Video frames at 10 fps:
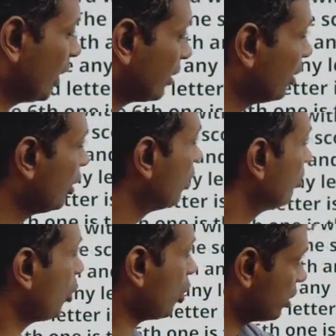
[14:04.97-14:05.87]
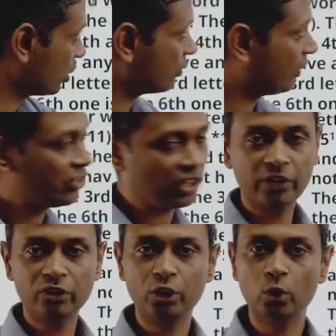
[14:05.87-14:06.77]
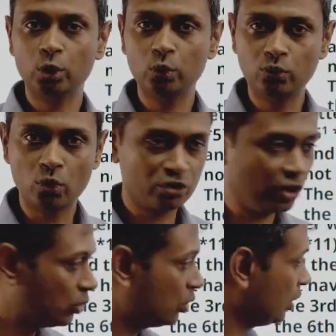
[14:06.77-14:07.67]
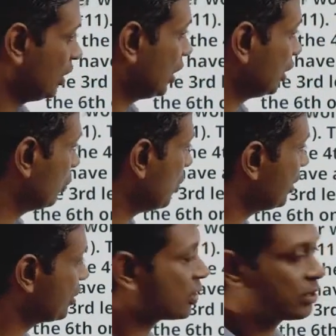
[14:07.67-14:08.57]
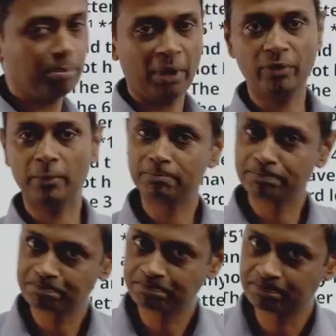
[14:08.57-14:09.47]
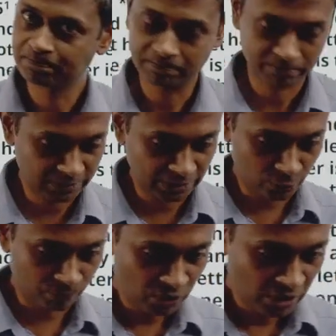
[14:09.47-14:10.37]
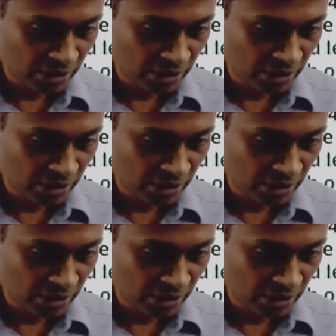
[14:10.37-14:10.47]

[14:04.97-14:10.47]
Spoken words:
squares. Product is 570240. The word is PiVerb. And so,